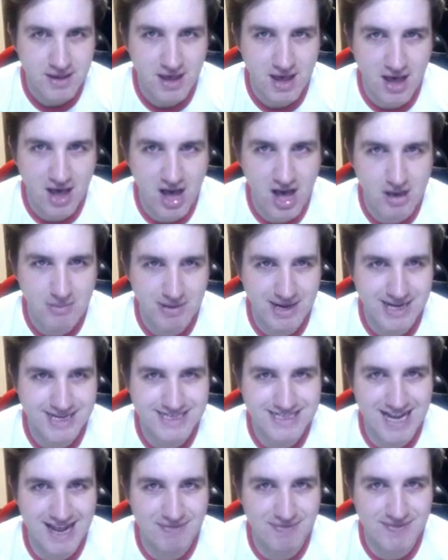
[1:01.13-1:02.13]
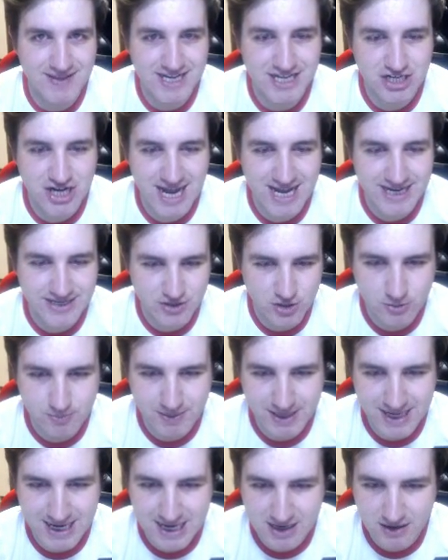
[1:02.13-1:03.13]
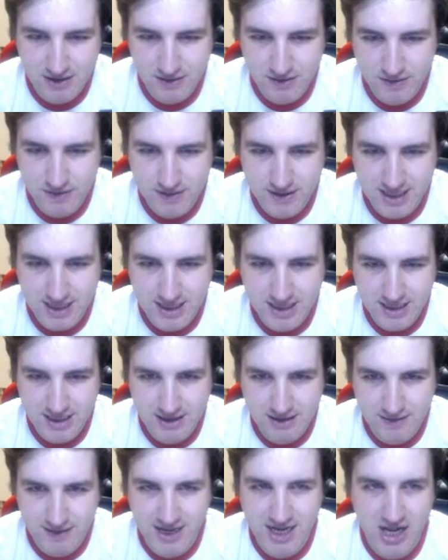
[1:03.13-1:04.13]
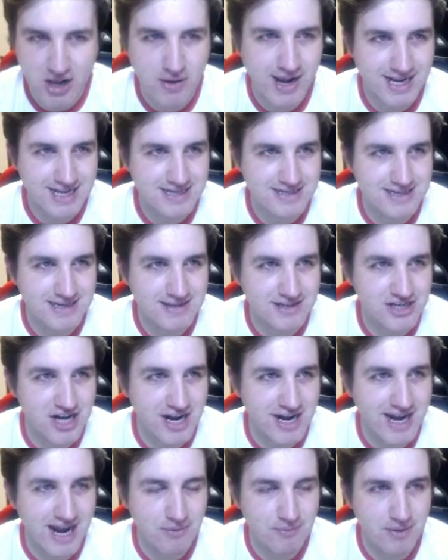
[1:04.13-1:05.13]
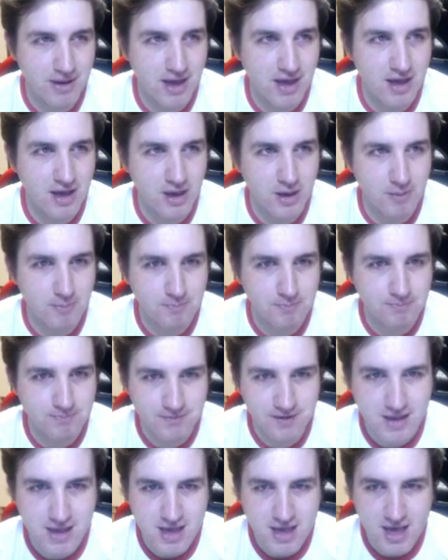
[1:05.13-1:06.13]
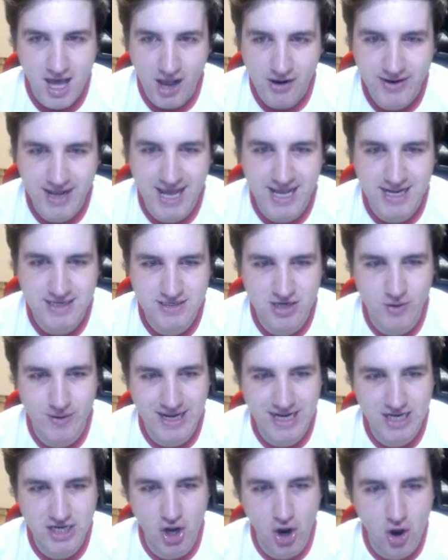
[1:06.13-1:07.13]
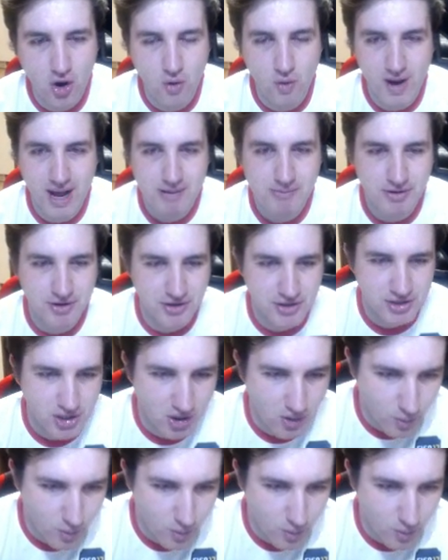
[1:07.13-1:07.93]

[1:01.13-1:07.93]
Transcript: Um, let's get the chat up in the. There you go. I can see the chat now. Um, okay, so in goal, I'm going to go